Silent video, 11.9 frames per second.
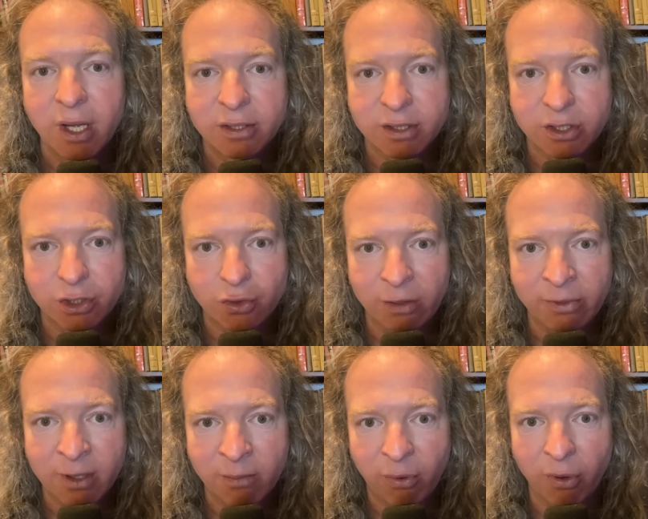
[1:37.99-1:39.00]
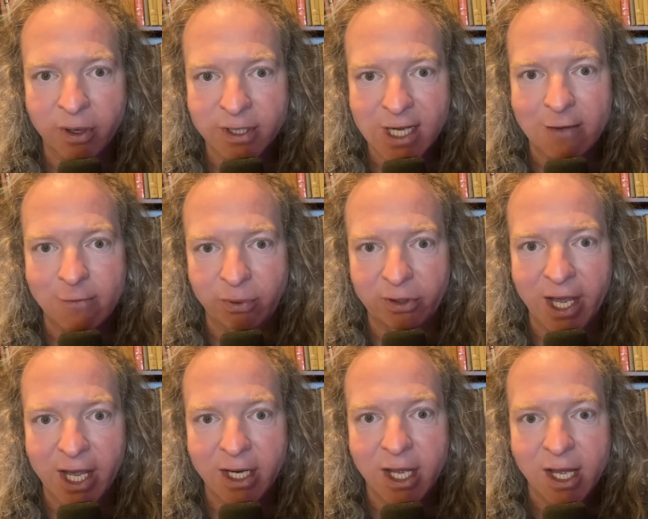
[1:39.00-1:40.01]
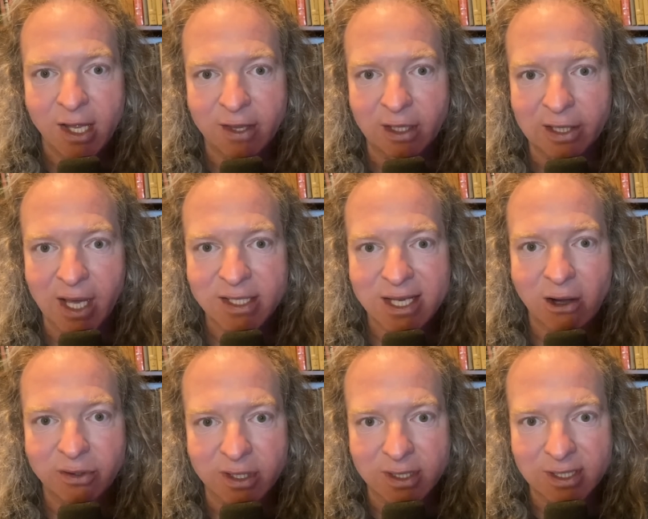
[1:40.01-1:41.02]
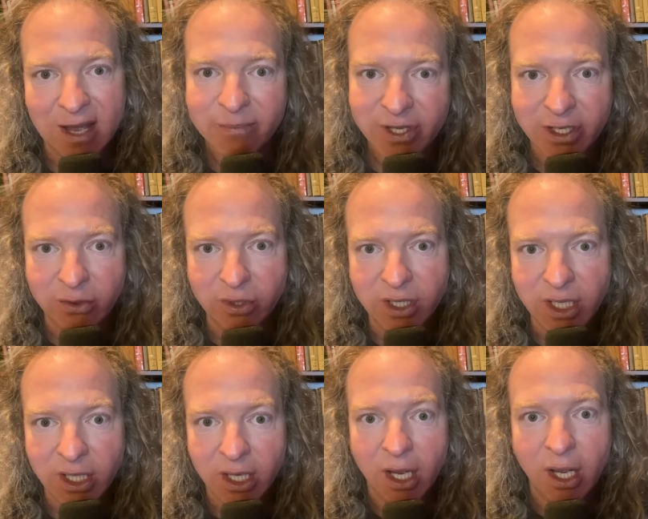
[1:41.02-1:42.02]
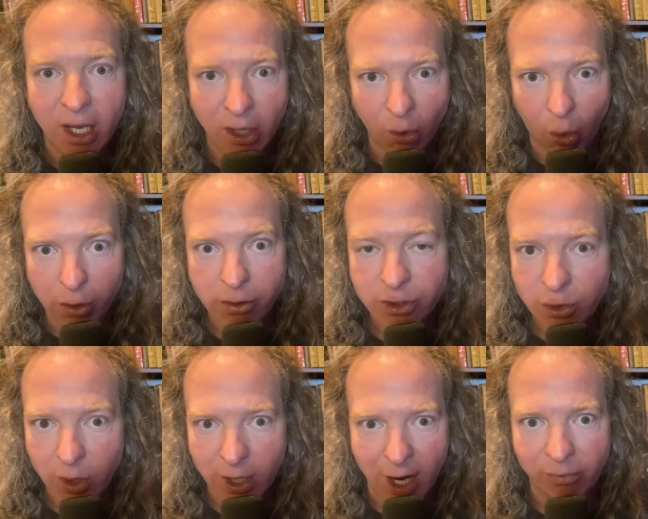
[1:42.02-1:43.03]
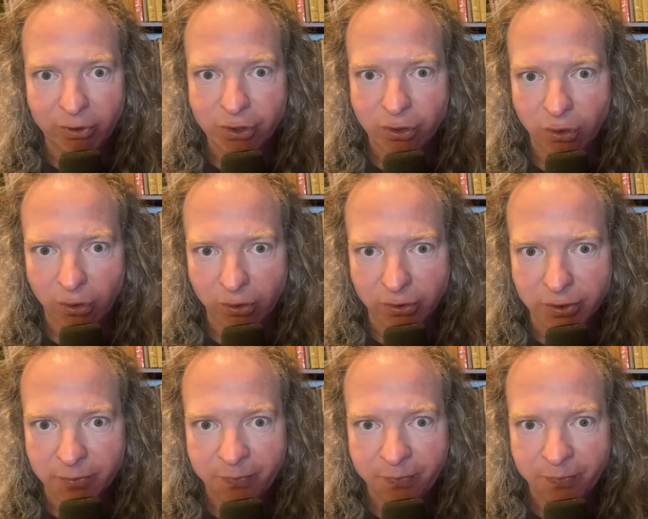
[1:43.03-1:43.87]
It's extremely important to have a plan that lays out the steps that you need in order to accomplish your goals.